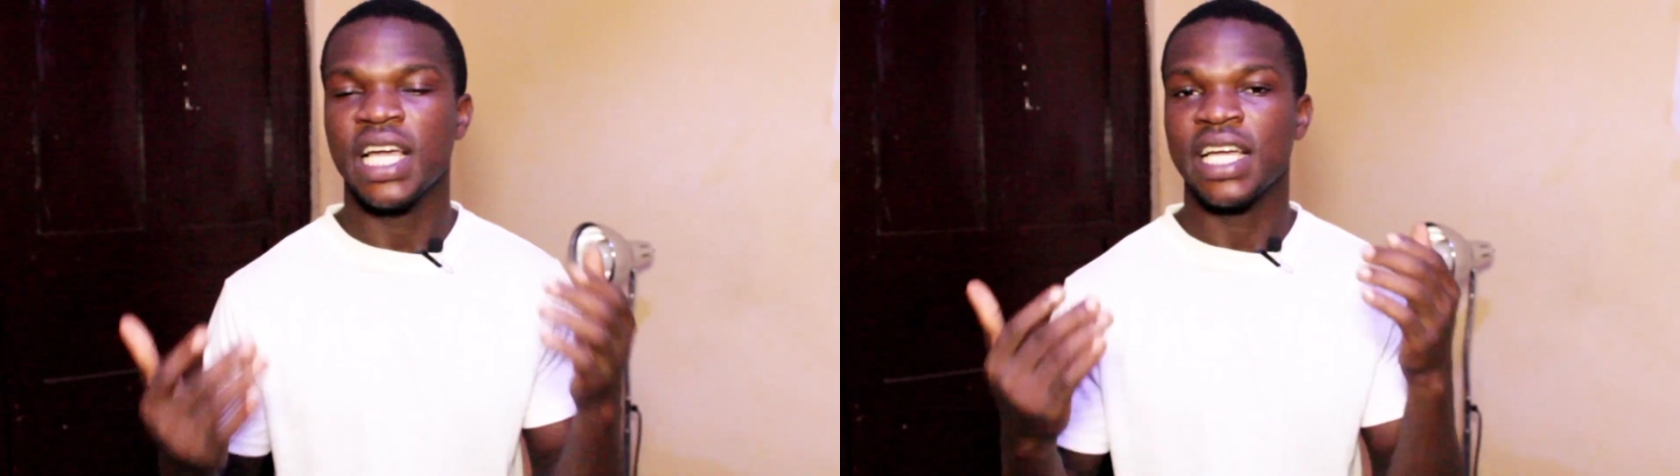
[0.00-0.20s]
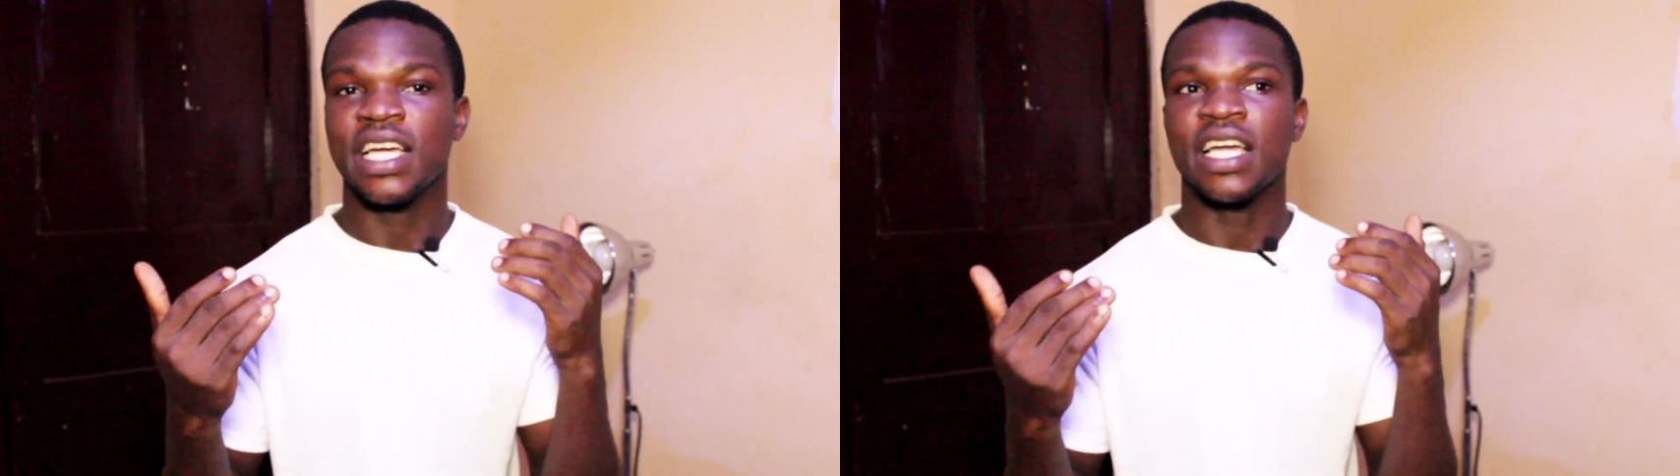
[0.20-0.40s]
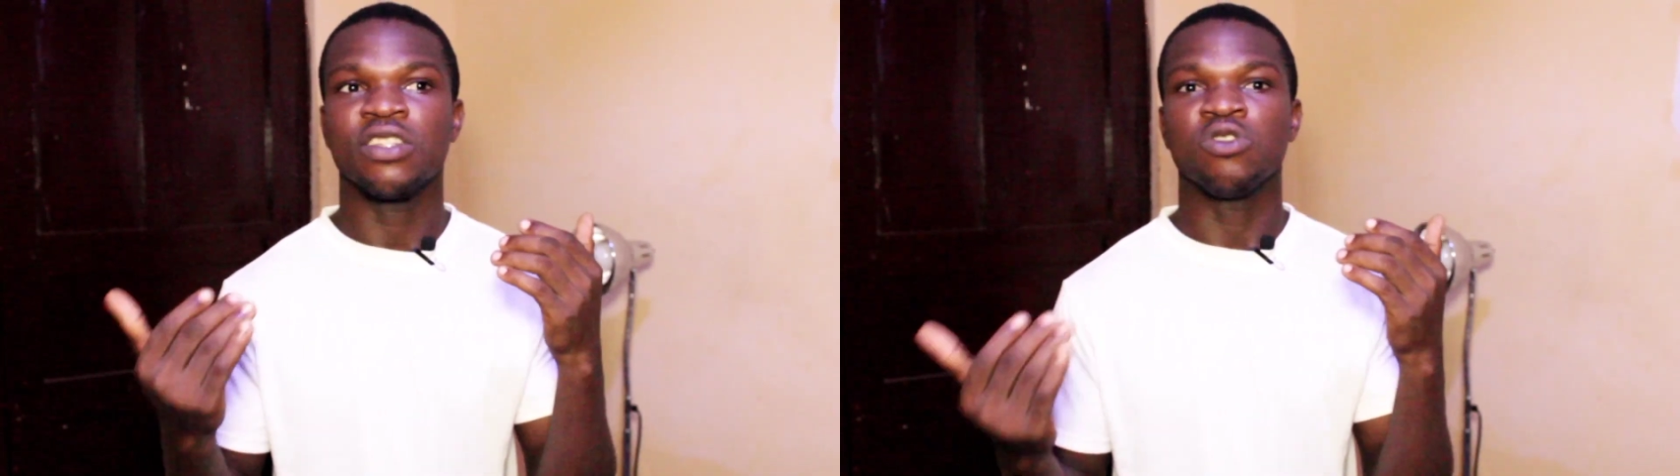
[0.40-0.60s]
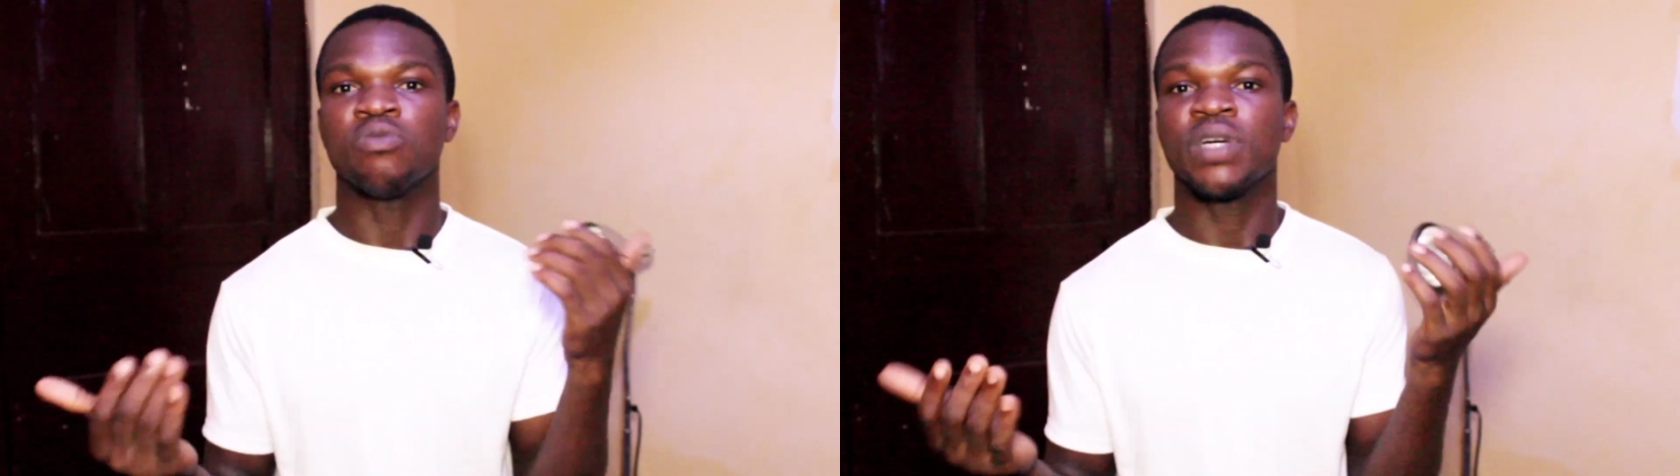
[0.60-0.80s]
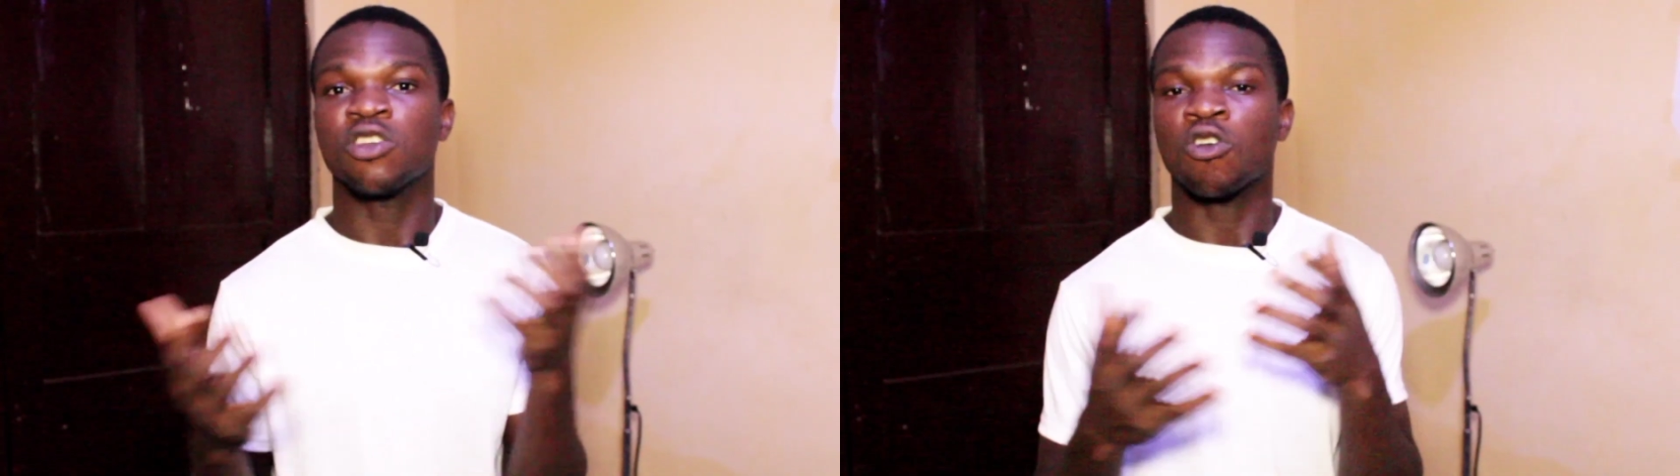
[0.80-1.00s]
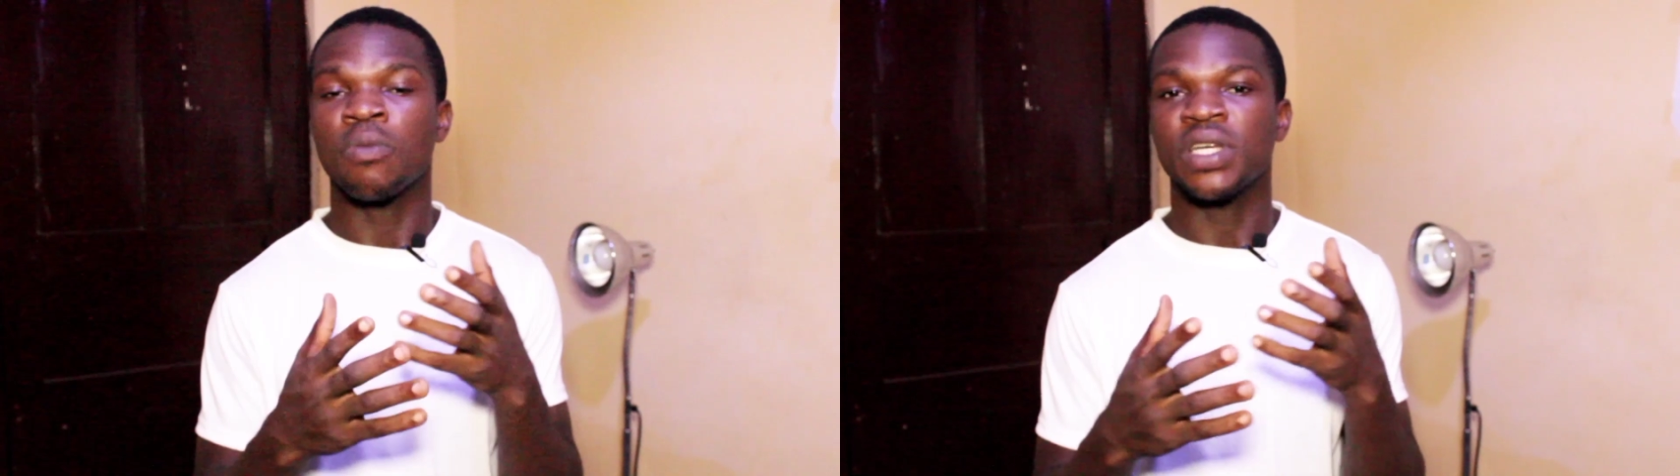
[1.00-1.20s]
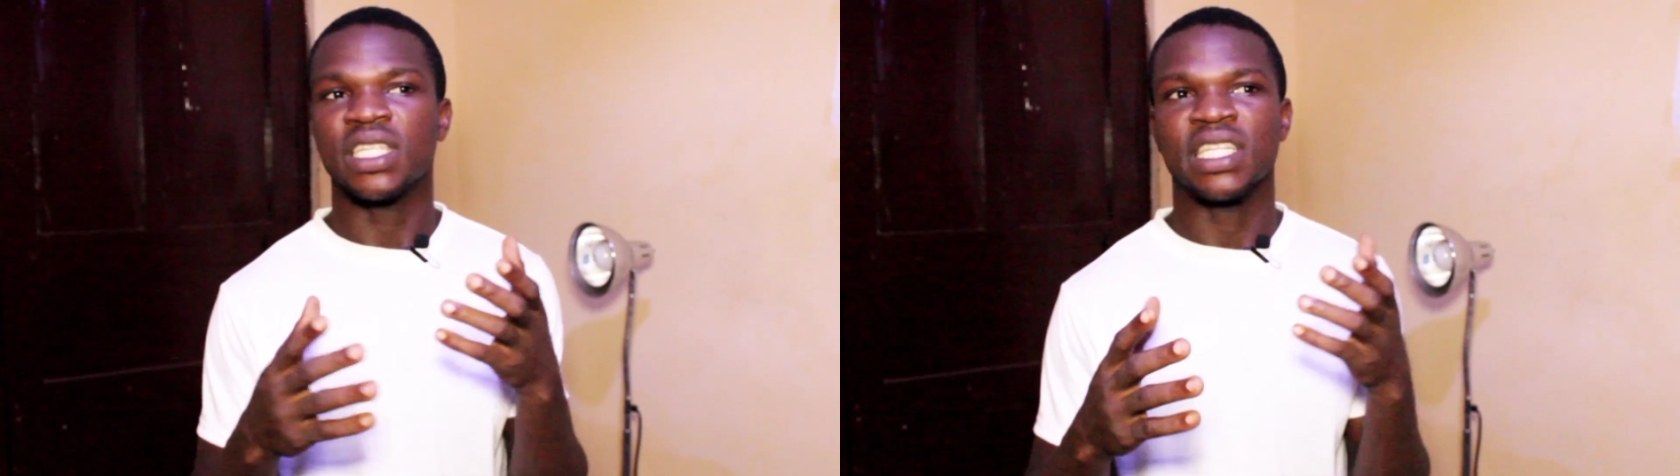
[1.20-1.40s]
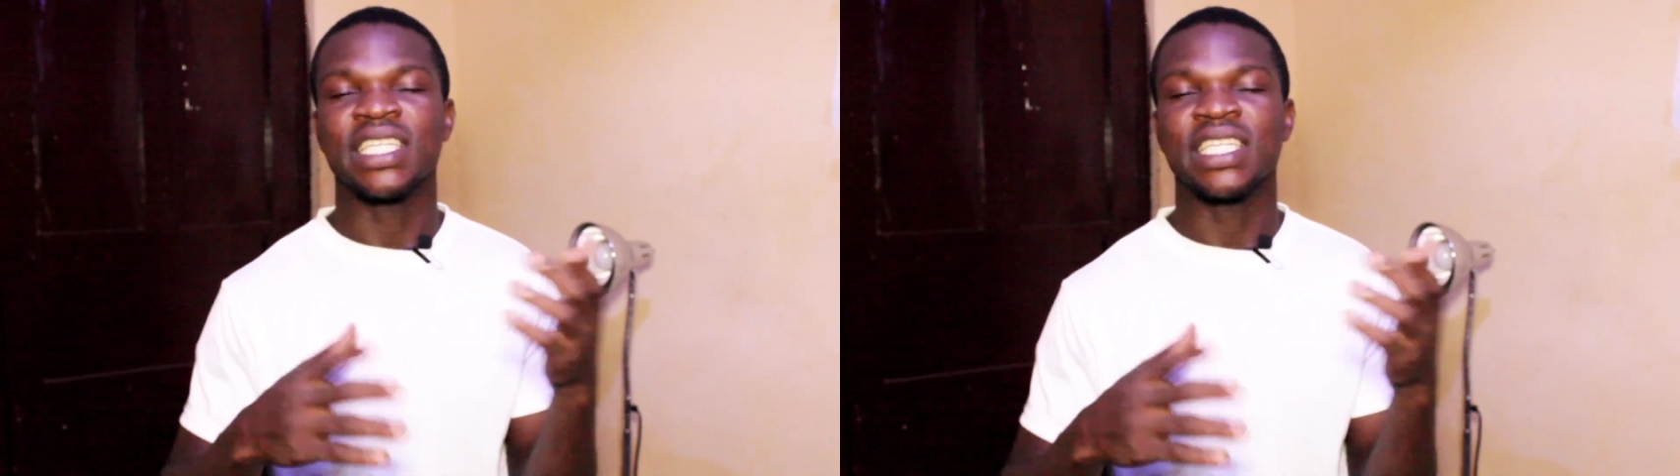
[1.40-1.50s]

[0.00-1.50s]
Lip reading: and then you make your commission.